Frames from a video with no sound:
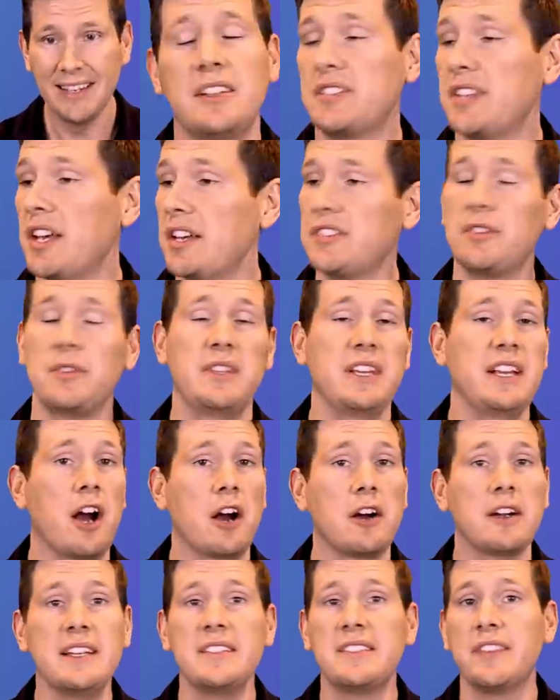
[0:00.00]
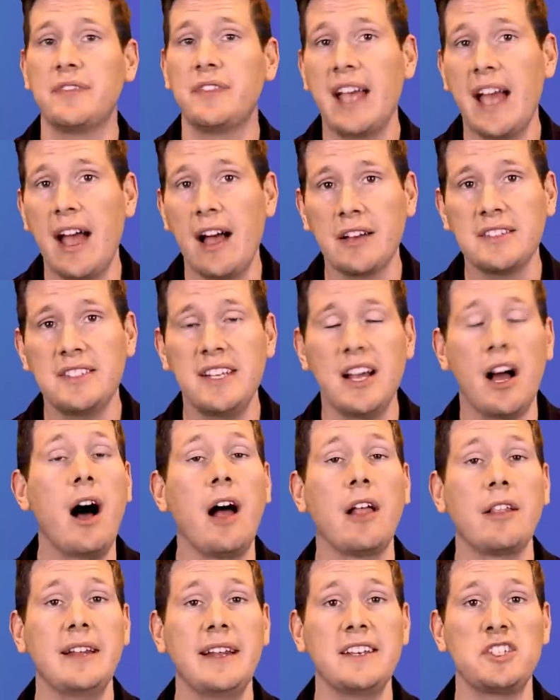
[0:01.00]
There's also the Guardians of the Galaxy
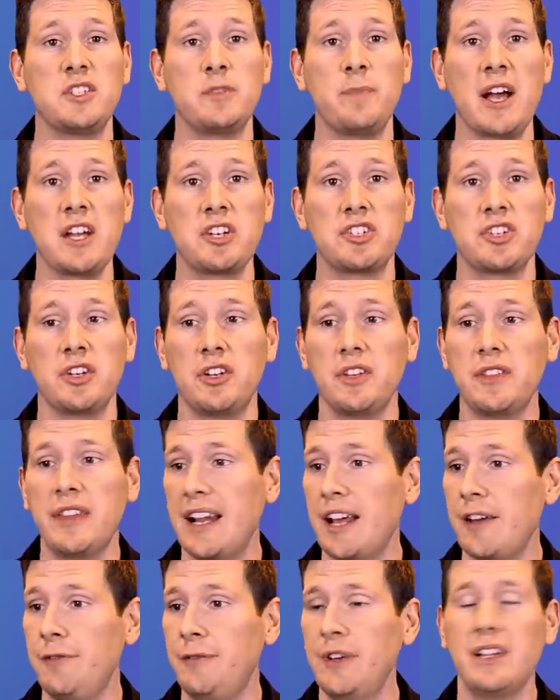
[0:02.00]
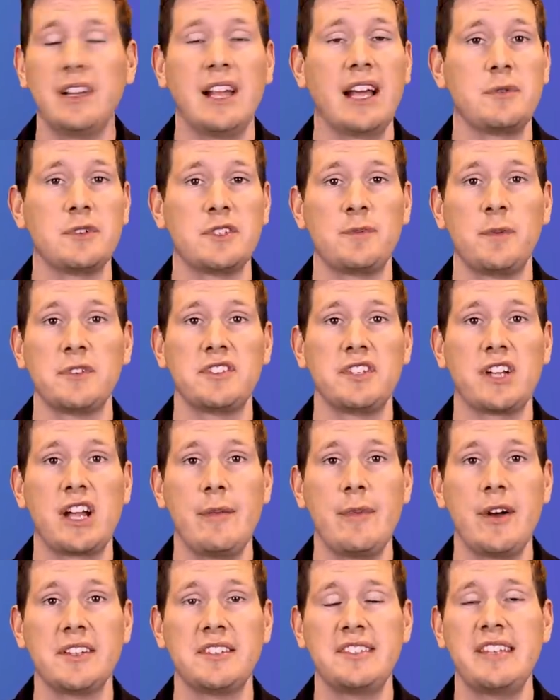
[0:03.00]
holiday special that I feel like was supposed to
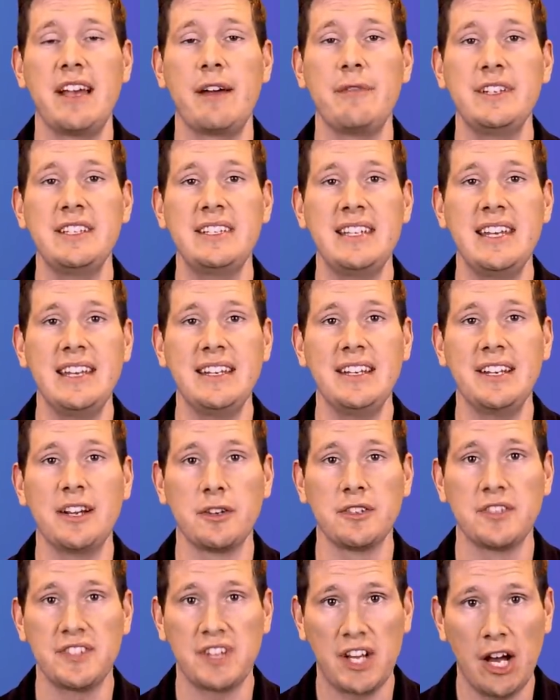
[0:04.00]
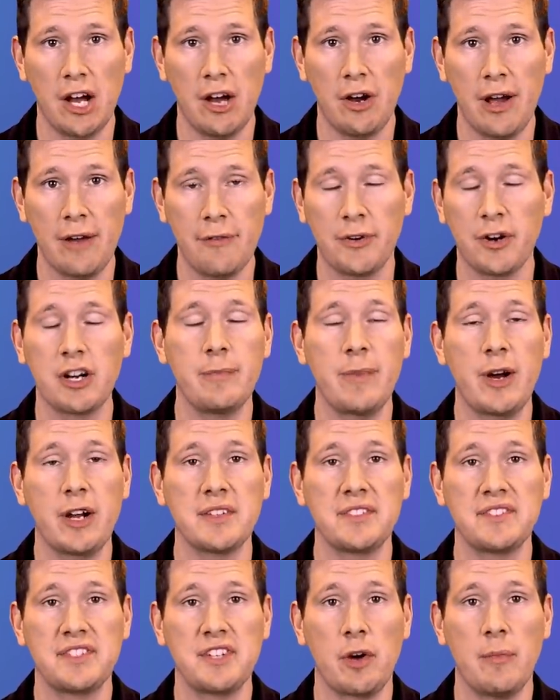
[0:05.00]
come out 17 years ago. I've heard about
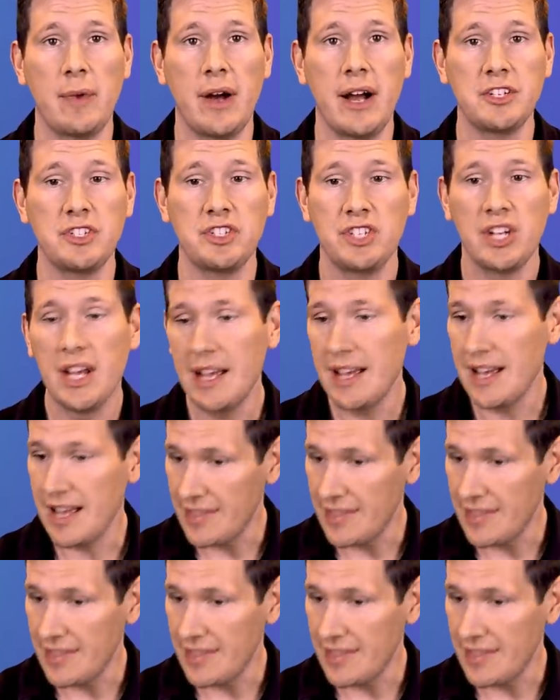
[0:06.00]
it so much.